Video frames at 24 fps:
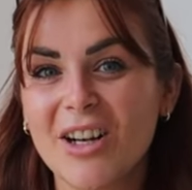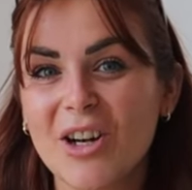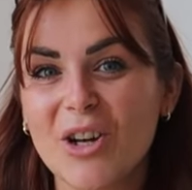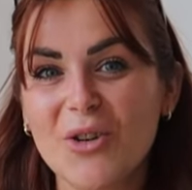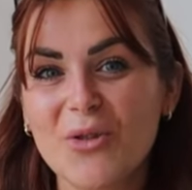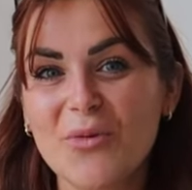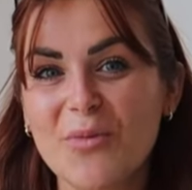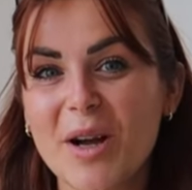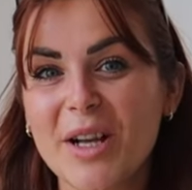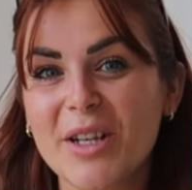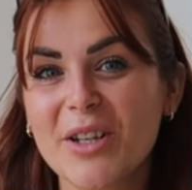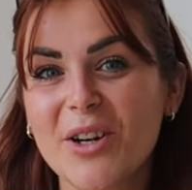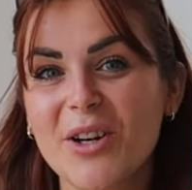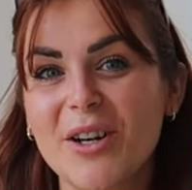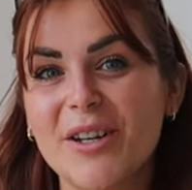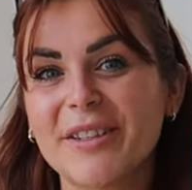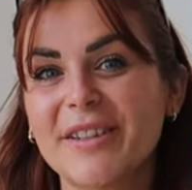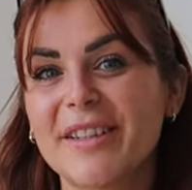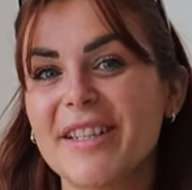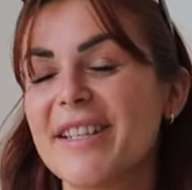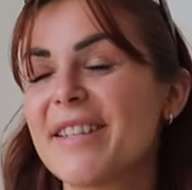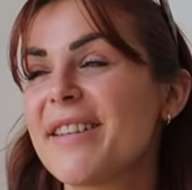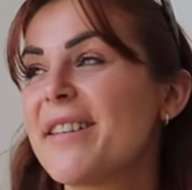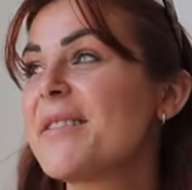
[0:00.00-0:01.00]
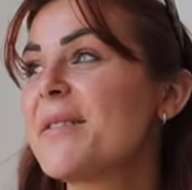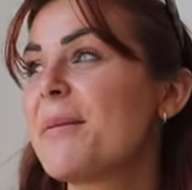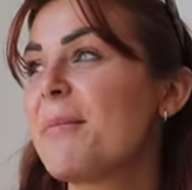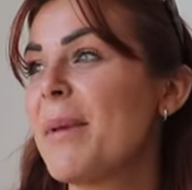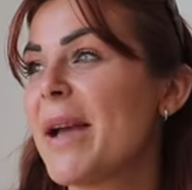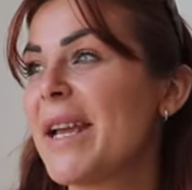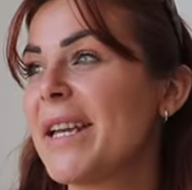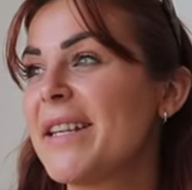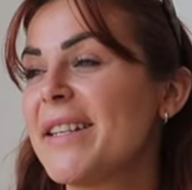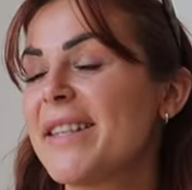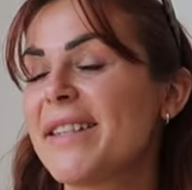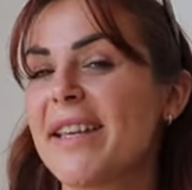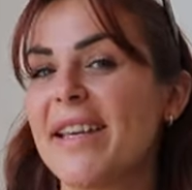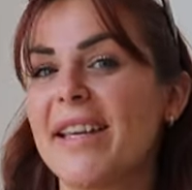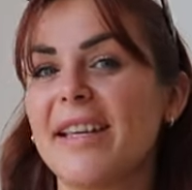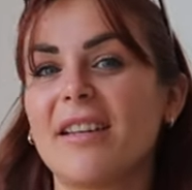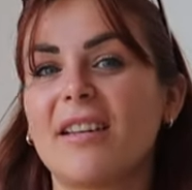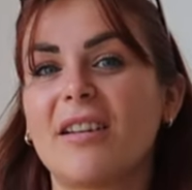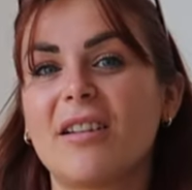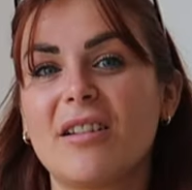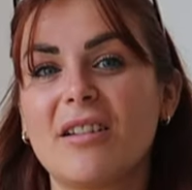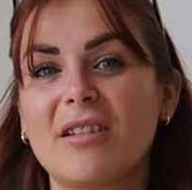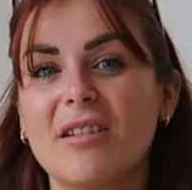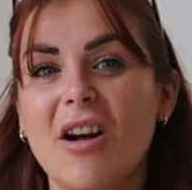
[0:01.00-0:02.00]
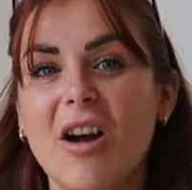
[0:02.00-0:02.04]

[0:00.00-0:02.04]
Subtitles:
Oh my God, this is amazing.